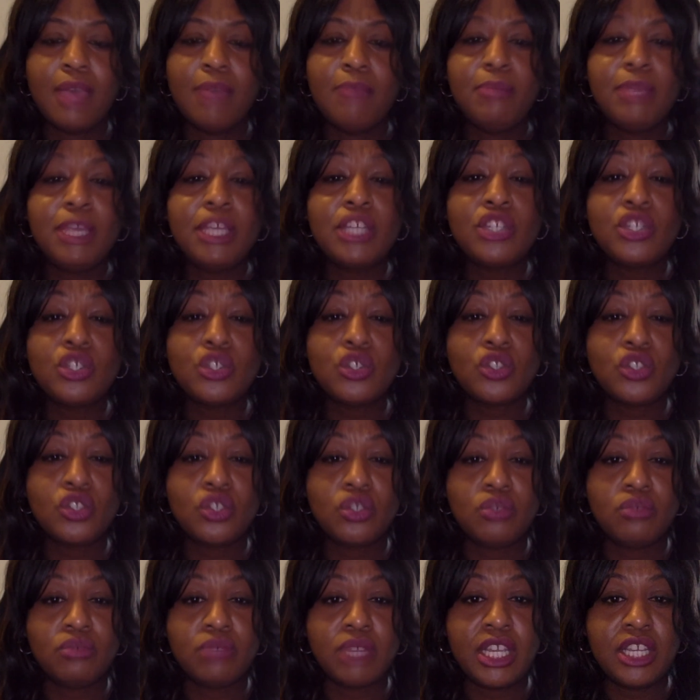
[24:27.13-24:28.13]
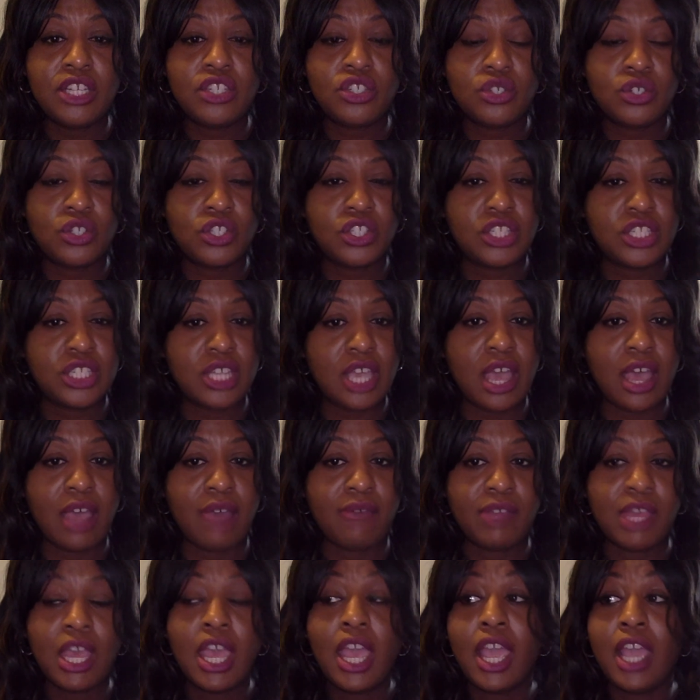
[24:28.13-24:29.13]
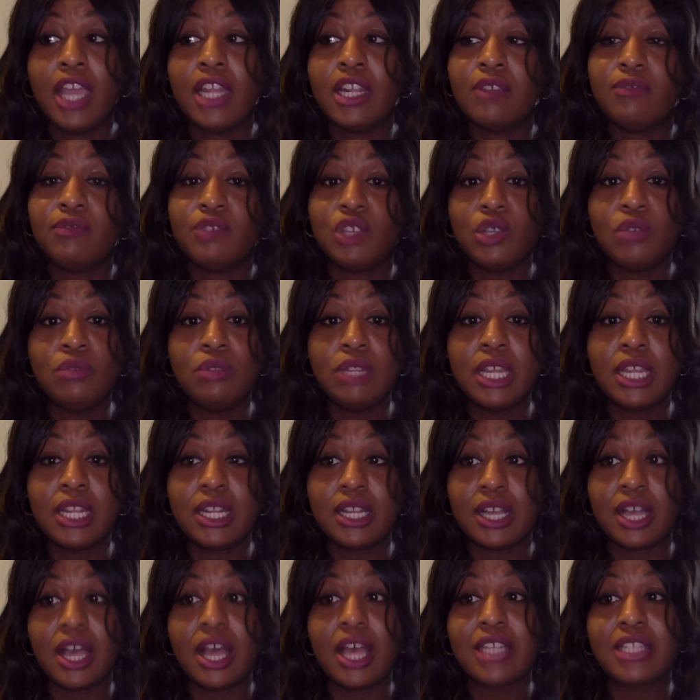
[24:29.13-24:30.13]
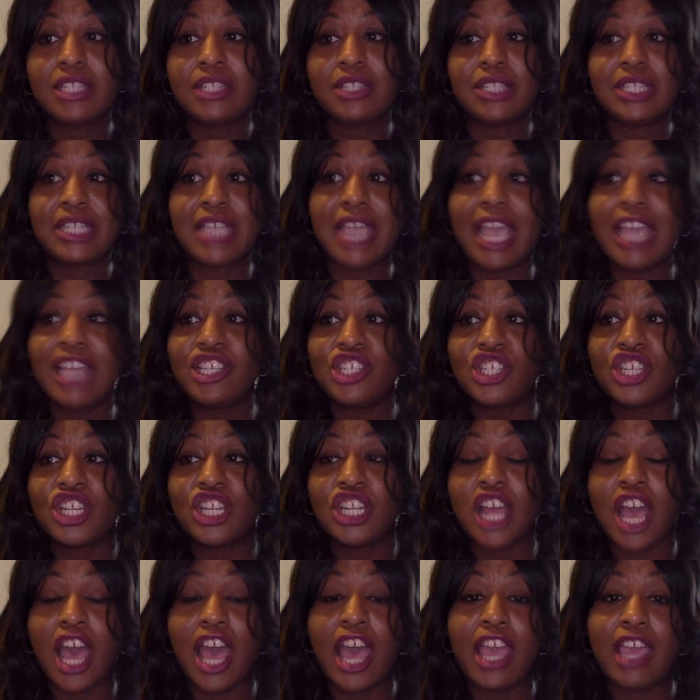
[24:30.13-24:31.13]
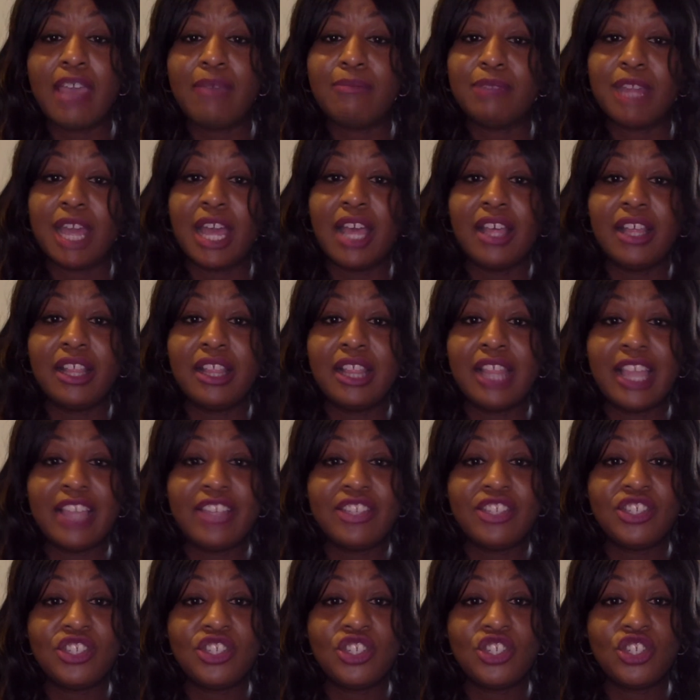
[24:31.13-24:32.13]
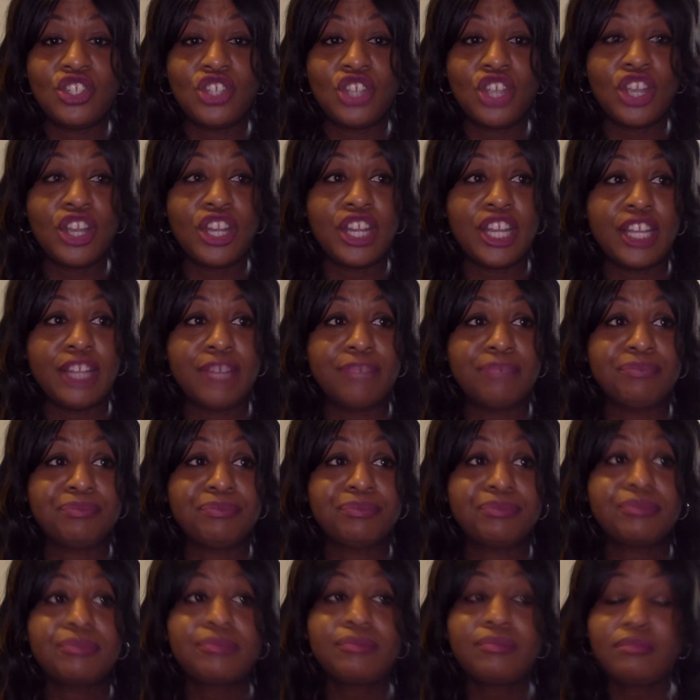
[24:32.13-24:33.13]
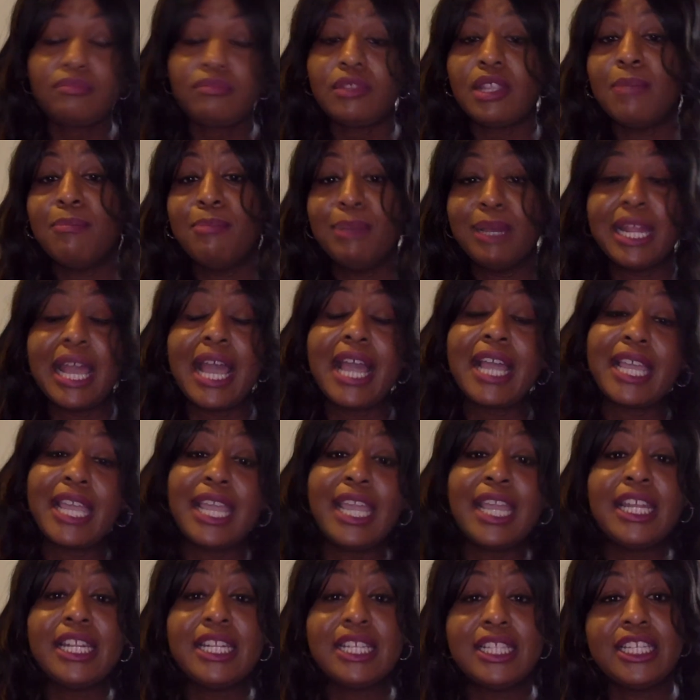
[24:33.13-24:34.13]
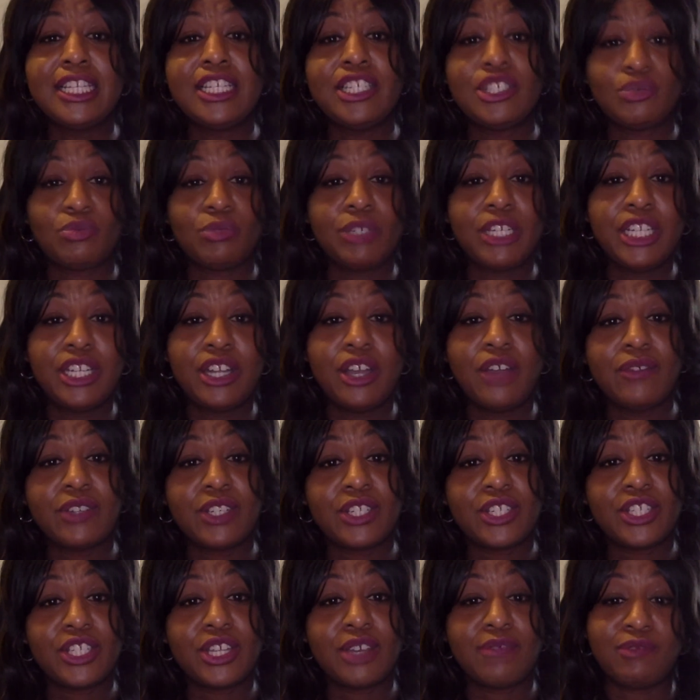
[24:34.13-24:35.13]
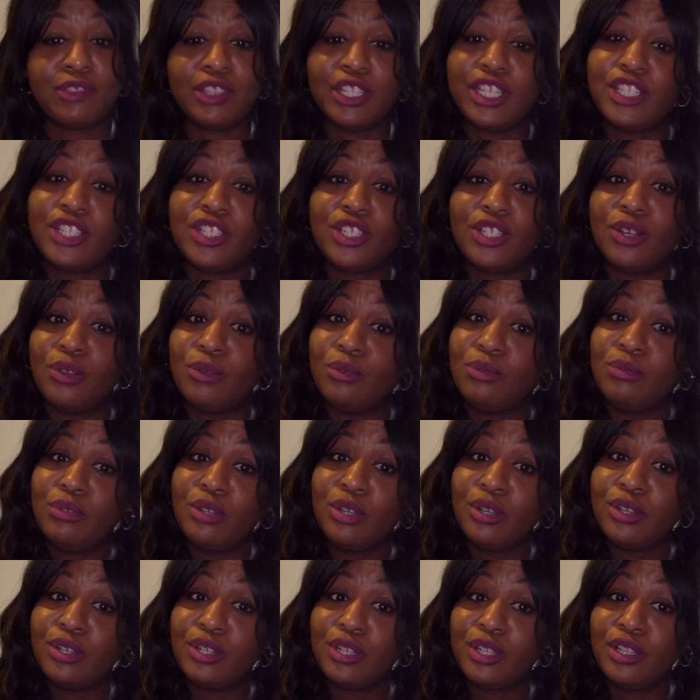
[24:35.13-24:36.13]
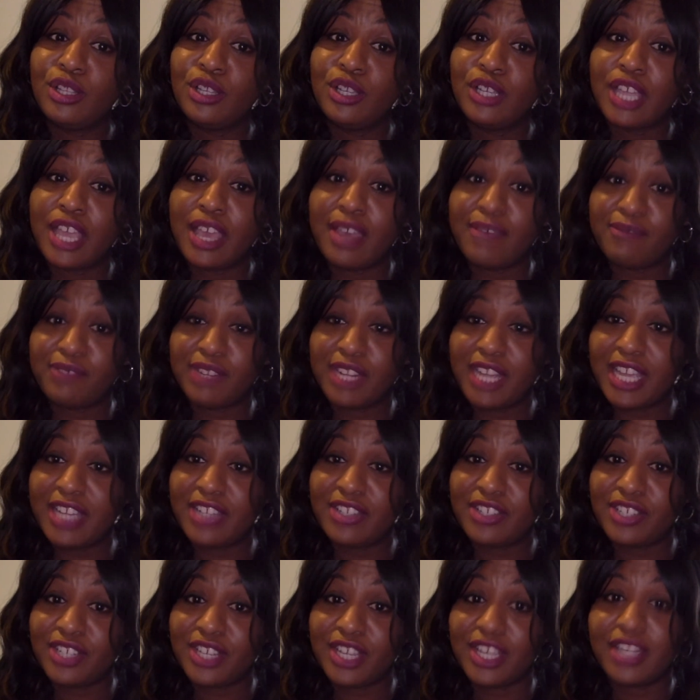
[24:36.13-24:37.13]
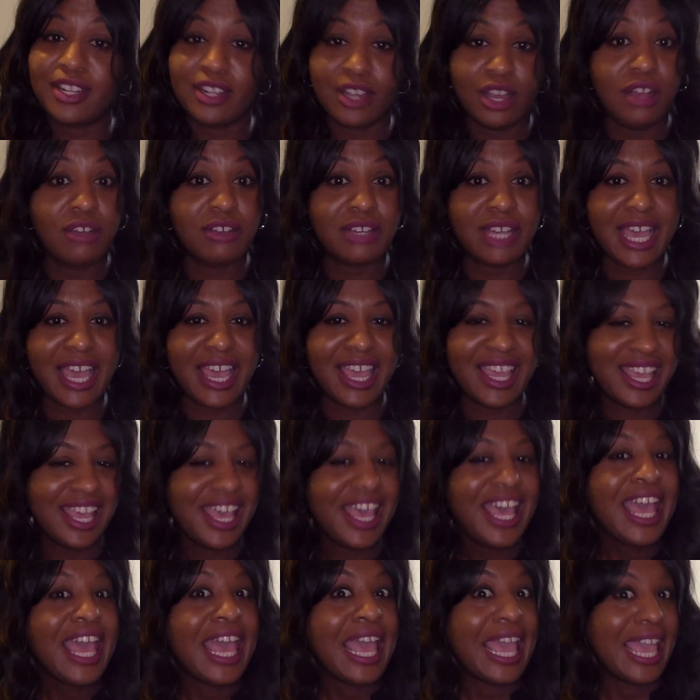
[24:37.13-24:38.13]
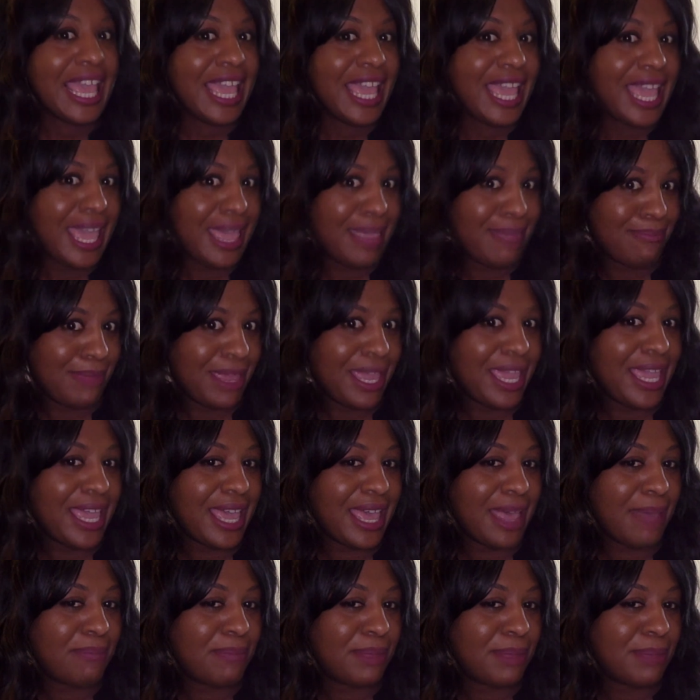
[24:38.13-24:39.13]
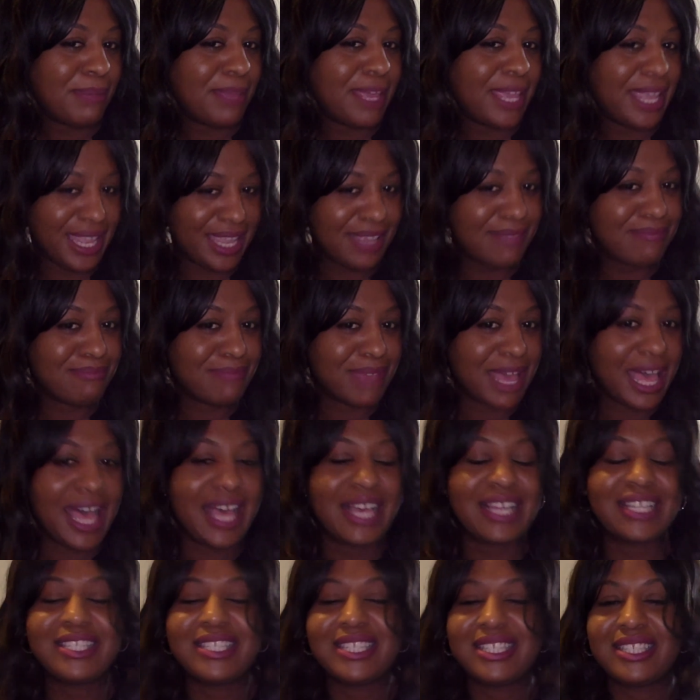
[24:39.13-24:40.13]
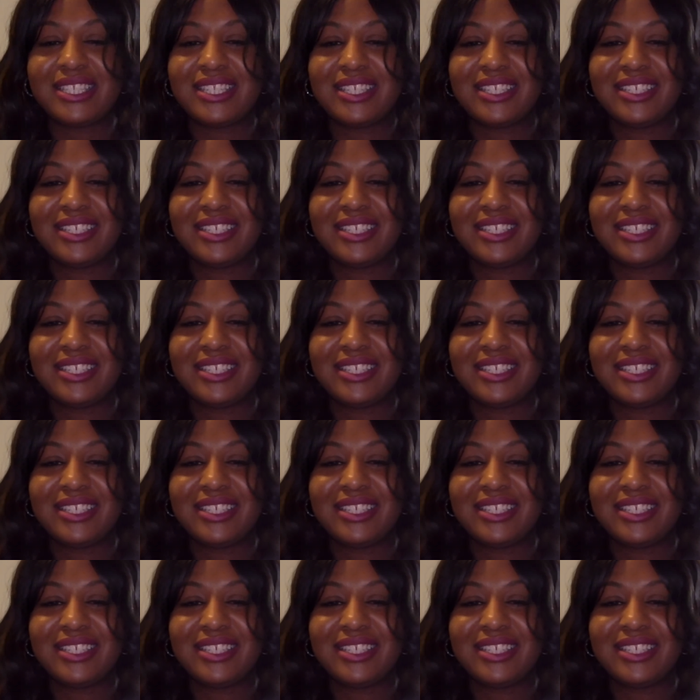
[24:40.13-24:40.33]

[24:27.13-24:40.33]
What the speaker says: Be sure to read your stuff. And if you need a consultation, I am not a licensed attorney. But I can at least read over the stuff and let you know, ooh, girl, to look out for that shit, okay? Hit me up in my inbox.